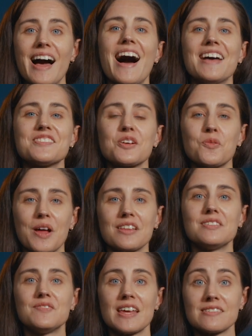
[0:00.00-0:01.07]
has a
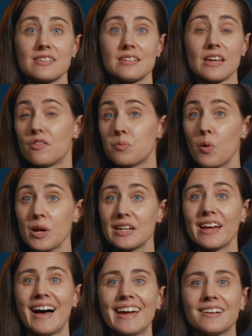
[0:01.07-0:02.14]
relative density of
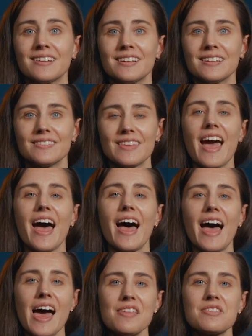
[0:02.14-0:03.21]
0.9.
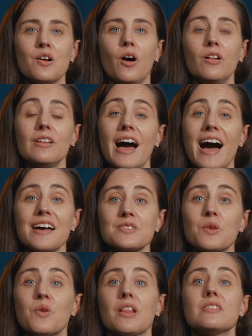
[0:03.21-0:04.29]
Ethanol has
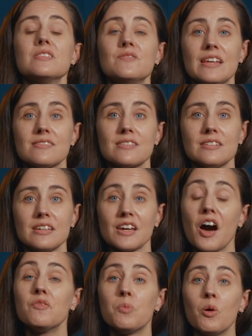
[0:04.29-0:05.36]
a relative density
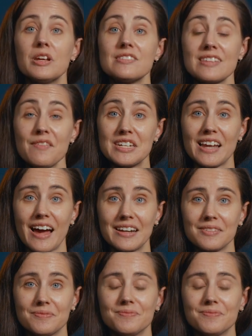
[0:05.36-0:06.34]
of 0.79.